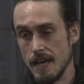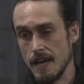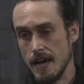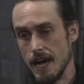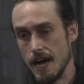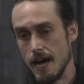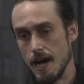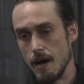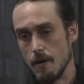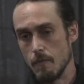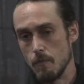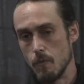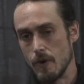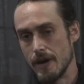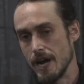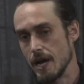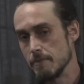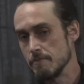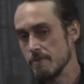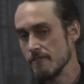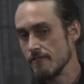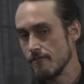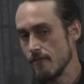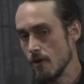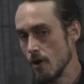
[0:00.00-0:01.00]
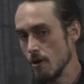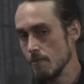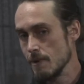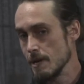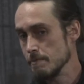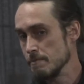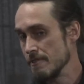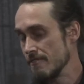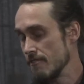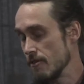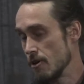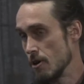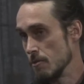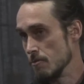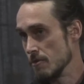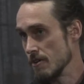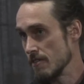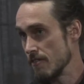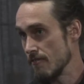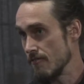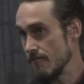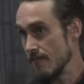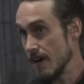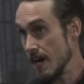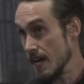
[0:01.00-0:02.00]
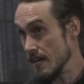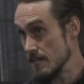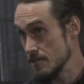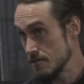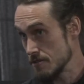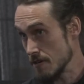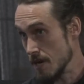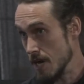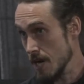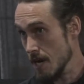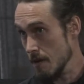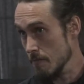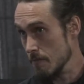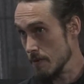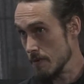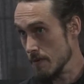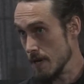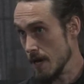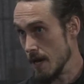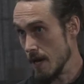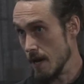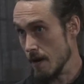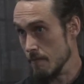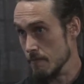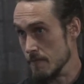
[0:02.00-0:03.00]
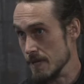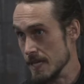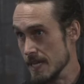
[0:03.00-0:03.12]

When I perform with Fire Tribe. In